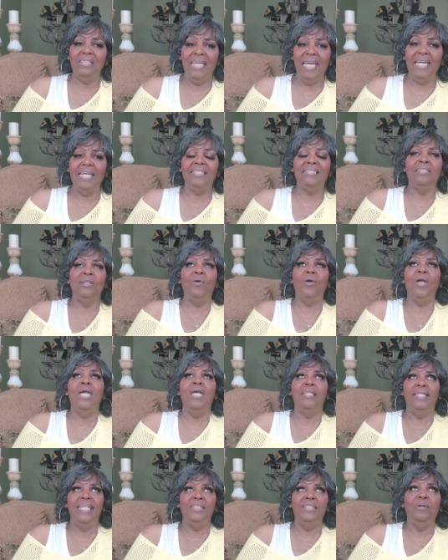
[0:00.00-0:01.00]
of days. So
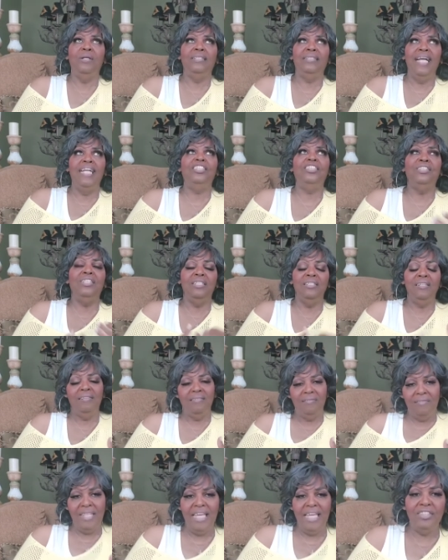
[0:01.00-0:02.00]
that's
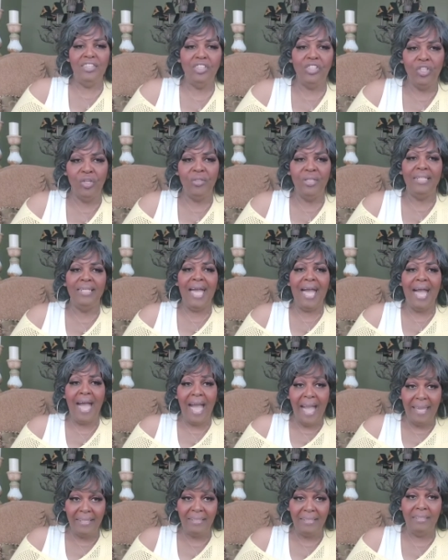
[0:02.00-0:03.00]
the journey that
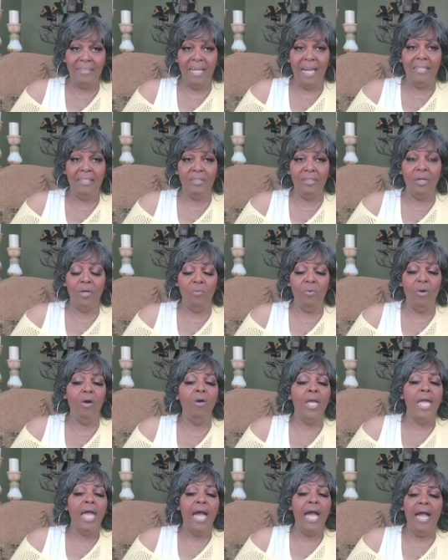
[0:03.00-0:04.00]
I decided to go
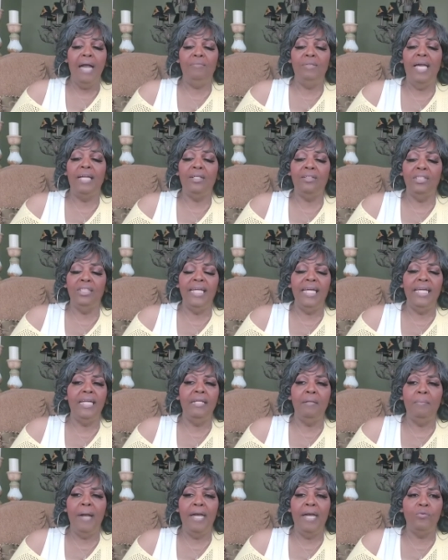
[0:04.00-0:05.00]
on. I'm not gonna let
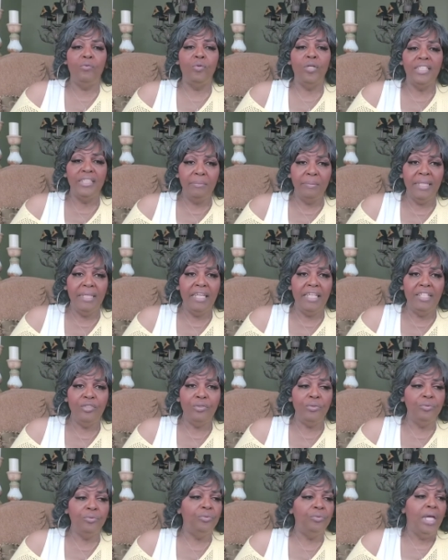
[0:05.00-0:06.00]
anybody rush me
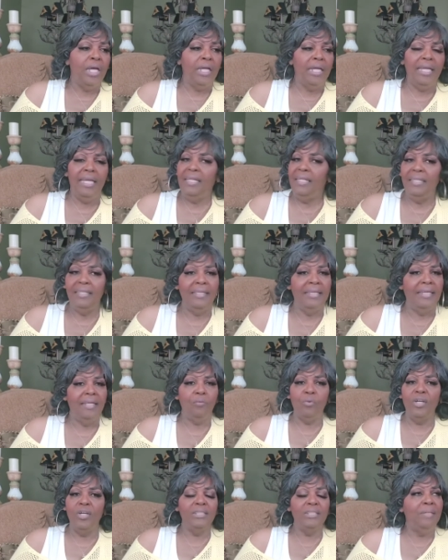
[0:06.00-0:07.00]
into
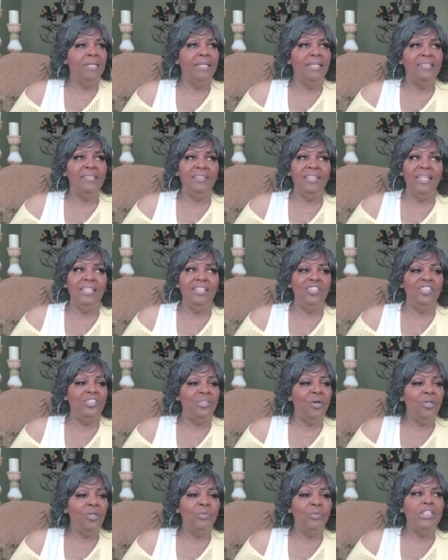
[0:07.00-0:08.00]
anything, rush me into any
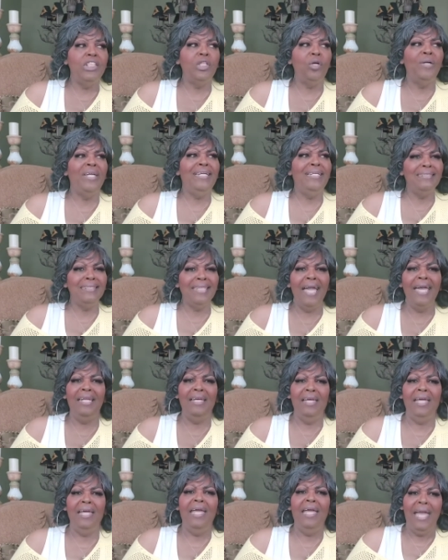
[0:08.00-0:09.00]
surgery. So he's
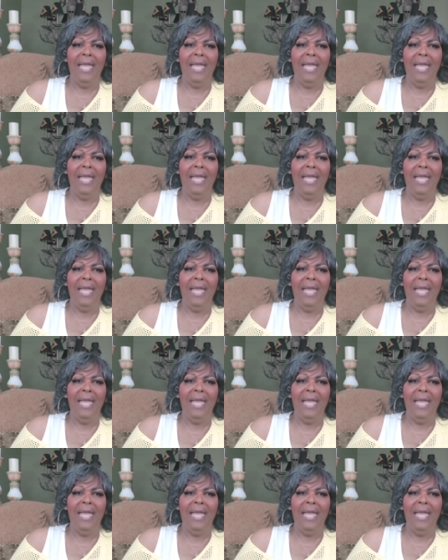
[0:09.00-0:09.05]
kind of